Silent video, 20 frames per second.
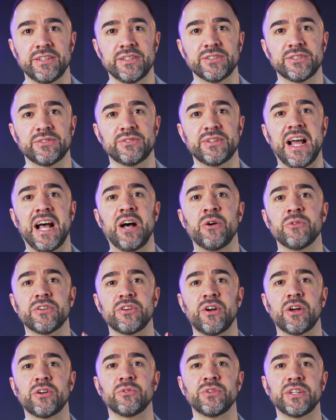So now they're
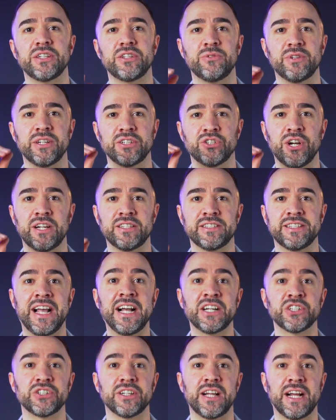not only doing a
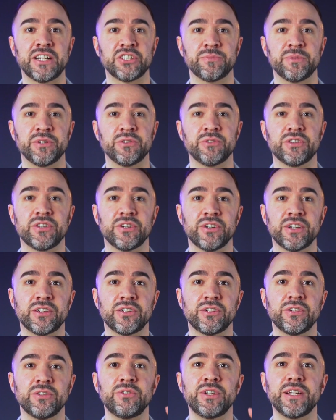transactional attribute, they're
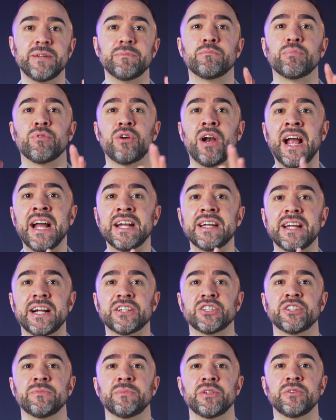including brand
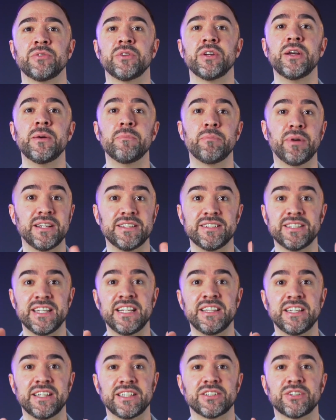attribute by
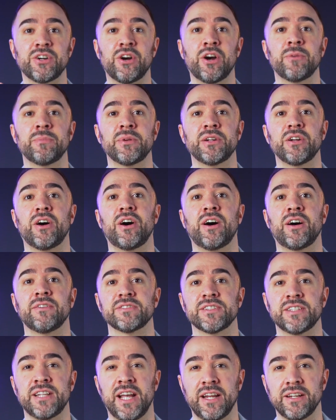saying that it's carbon
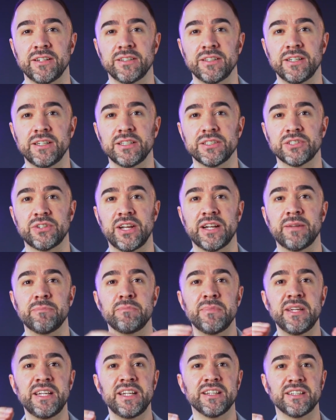offset. So that
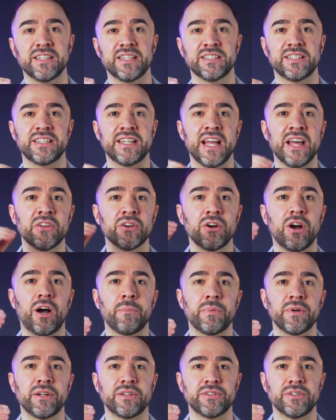immediately is another
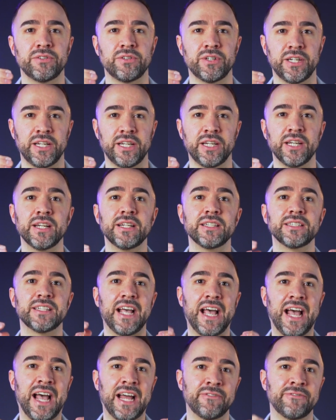opportunity
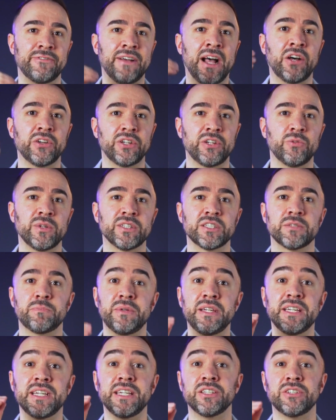to add value when
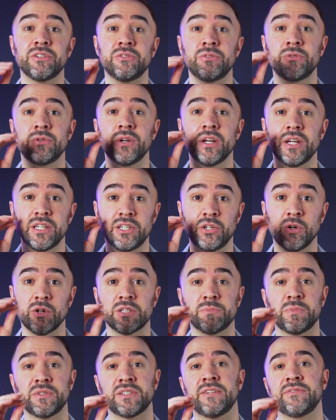speaking to your
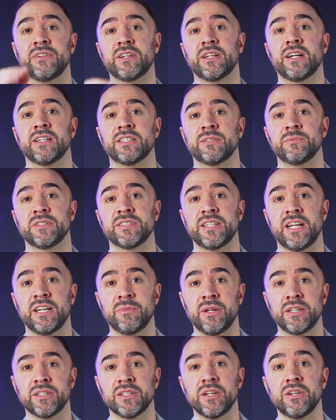specific customer
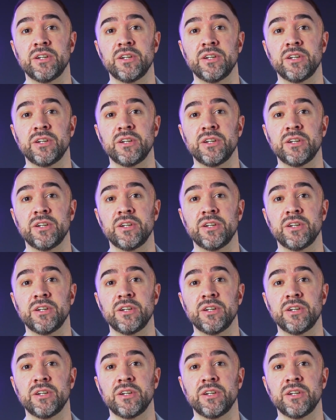segment